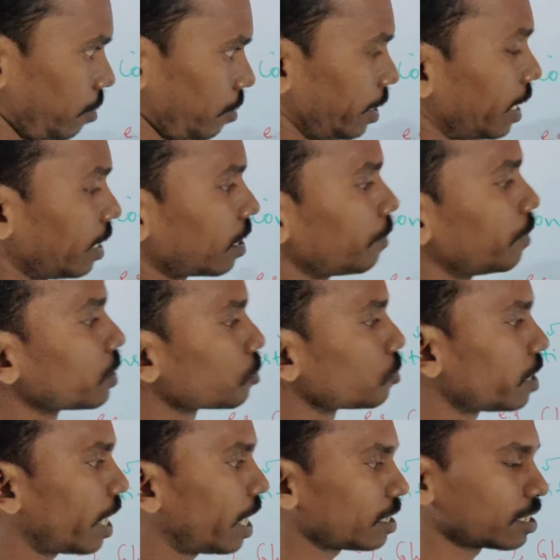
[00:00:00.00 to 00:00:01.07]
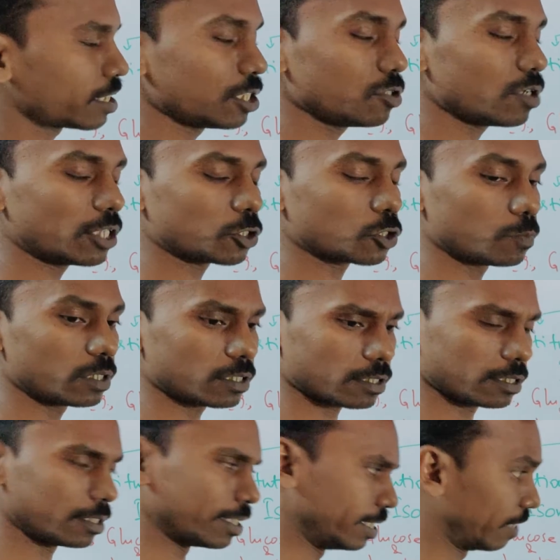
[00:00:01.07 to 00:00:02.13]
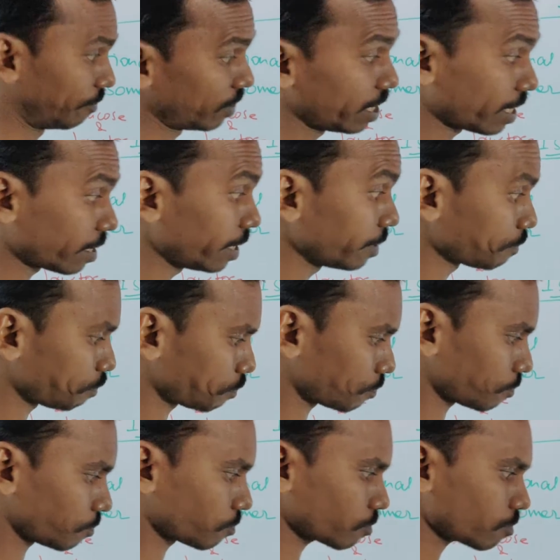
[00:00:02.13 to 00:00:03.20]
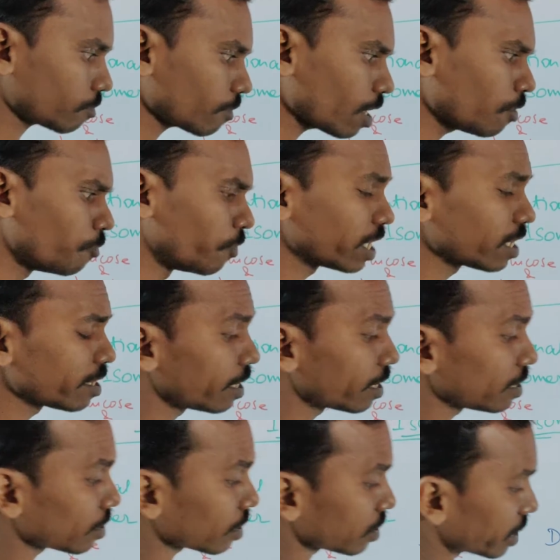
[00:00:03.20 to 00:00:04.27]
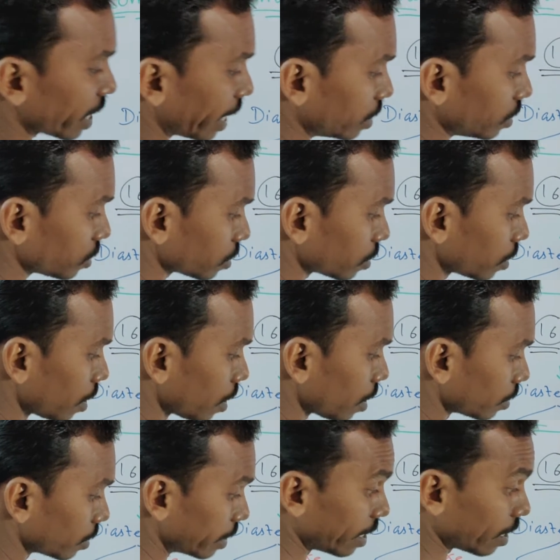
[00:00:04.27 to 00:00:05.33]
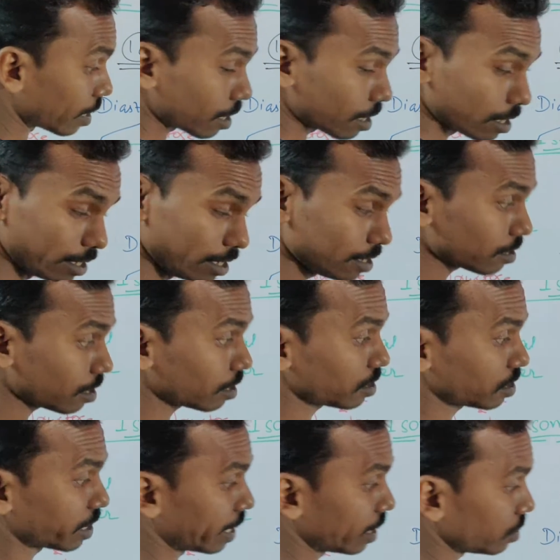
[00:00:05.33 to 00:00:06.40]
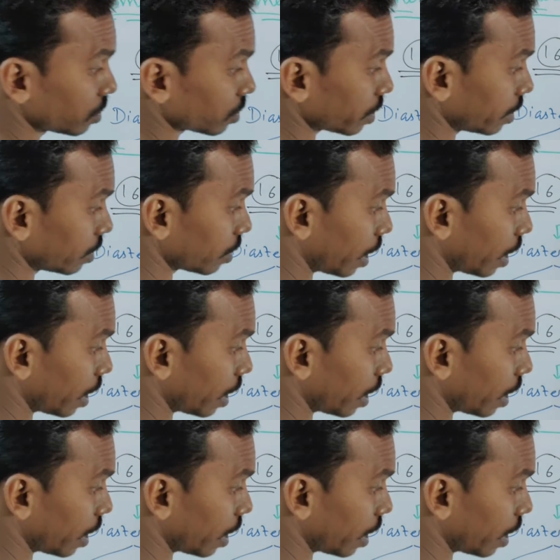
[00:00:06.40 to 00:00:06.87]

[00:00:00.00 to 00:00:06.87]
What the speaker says: Then coming to diastereoisomers, definitely when there is a change in